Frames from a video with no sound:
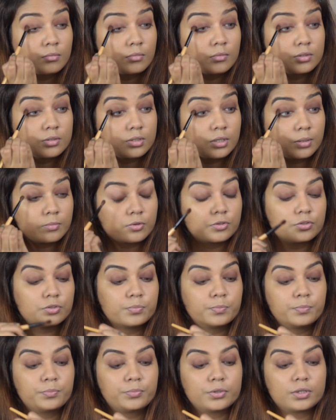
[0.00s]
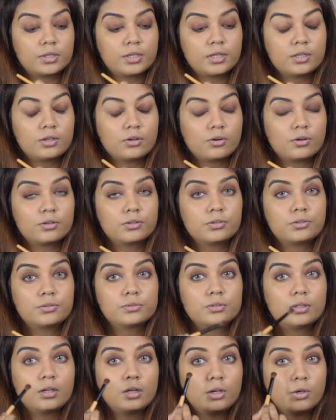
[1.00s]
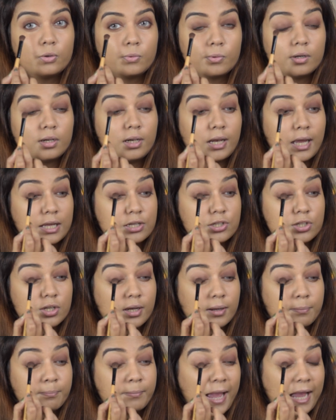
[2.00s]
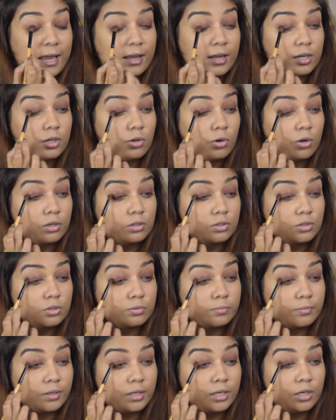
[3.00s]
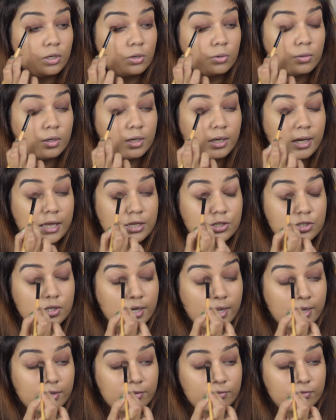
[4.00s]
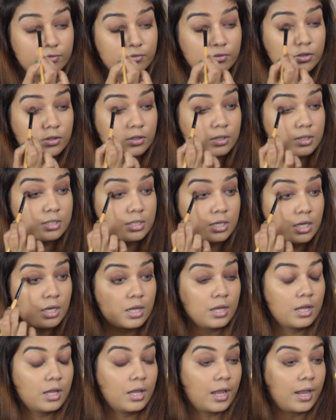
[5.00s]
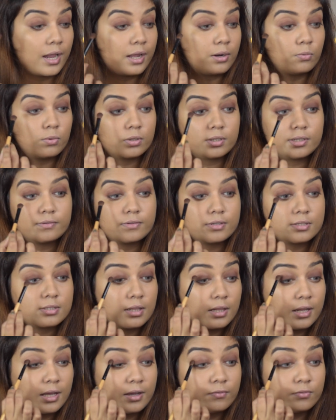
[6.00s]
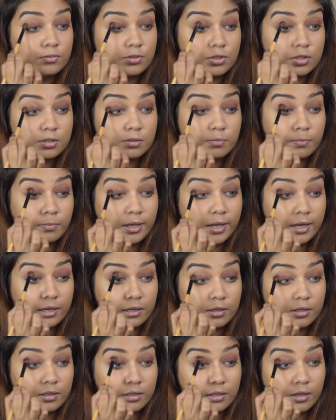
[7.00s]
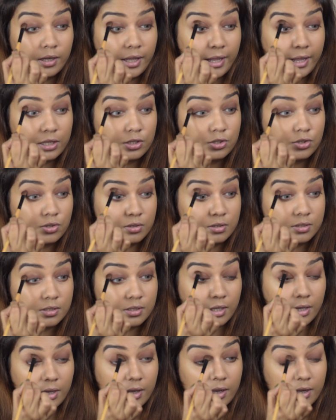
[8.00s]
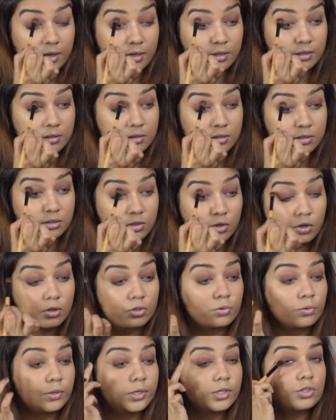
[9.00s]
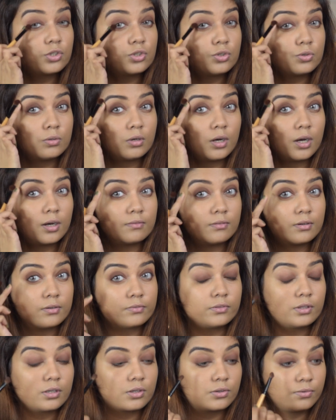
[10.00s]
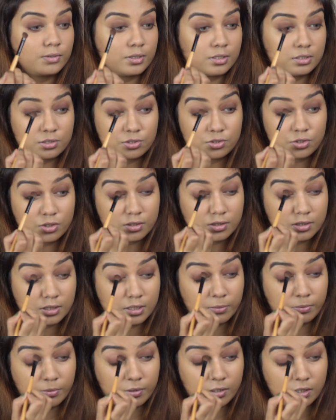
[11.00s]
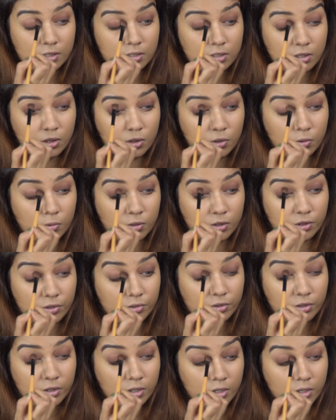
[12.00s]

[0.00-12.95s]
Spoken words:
So I'm going to put it onto the lower lash, pack it onto my lower lash line first, and whatever is left, just blend the edges and not going too above the crease, just keeping it lower,